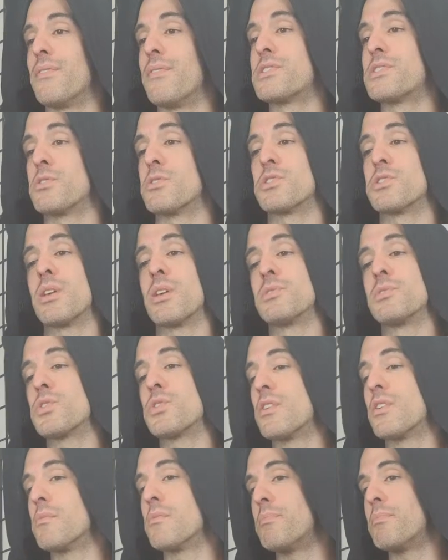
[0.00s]
So some
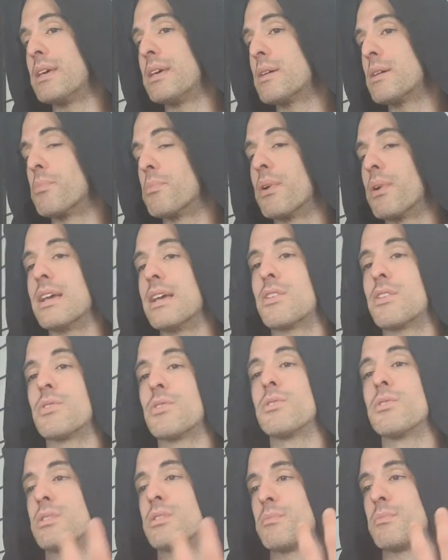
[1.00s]
sort of big
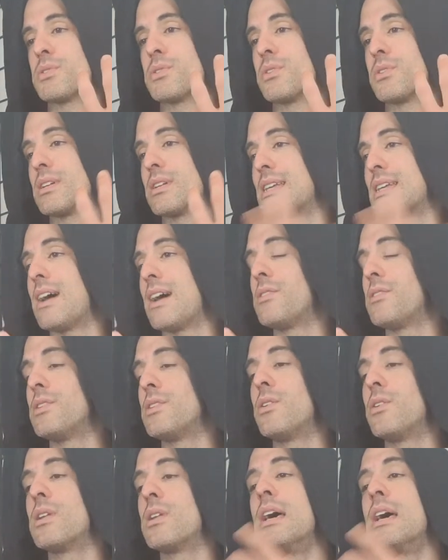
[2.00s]
breakthrough, some sort of
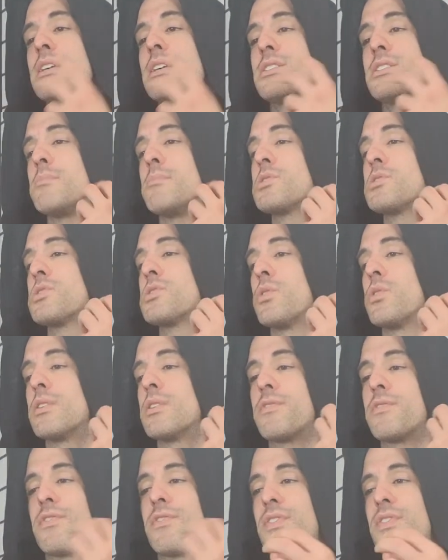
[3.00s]
download, some sort
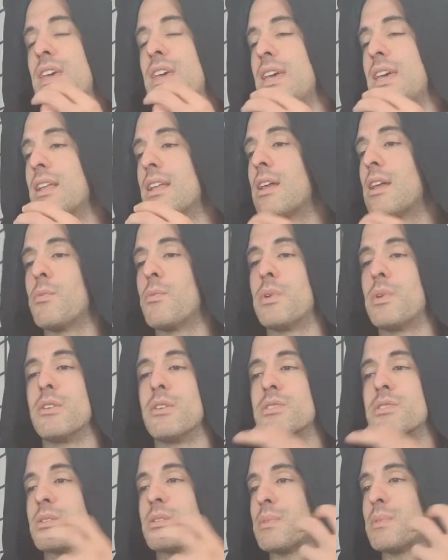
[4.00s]
of thing that we
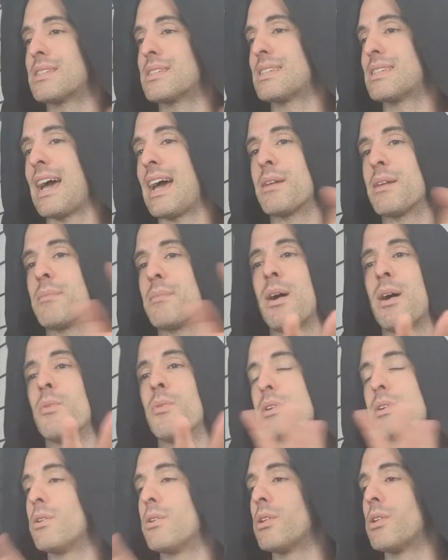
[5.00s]
used to be sad about, we're
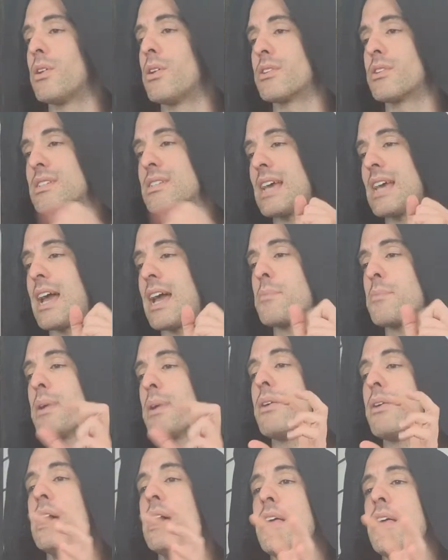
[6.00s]
no longer sad
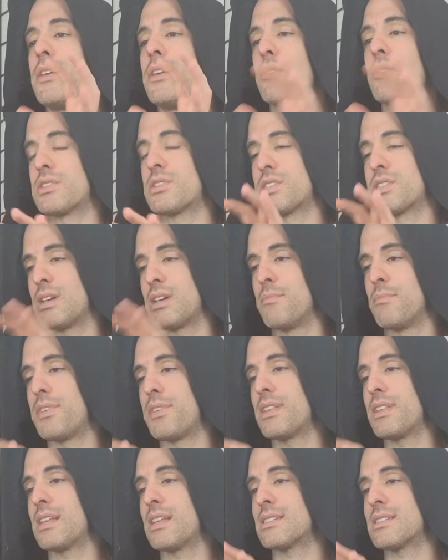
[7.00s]
about. There is
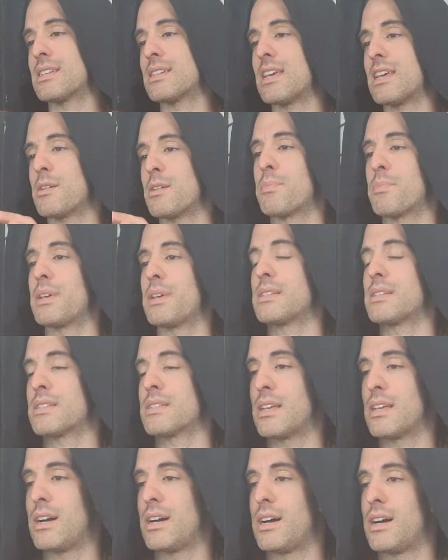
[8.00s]
something that is taking place
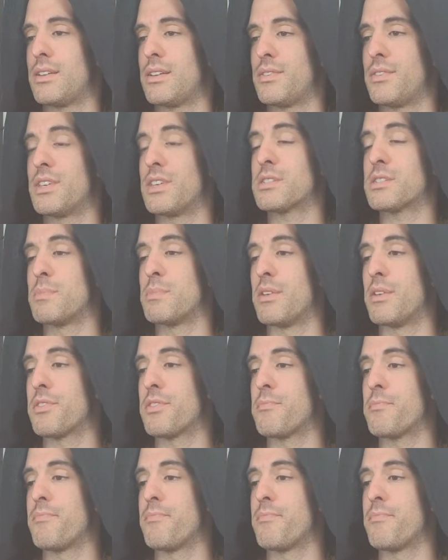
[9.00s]
this month,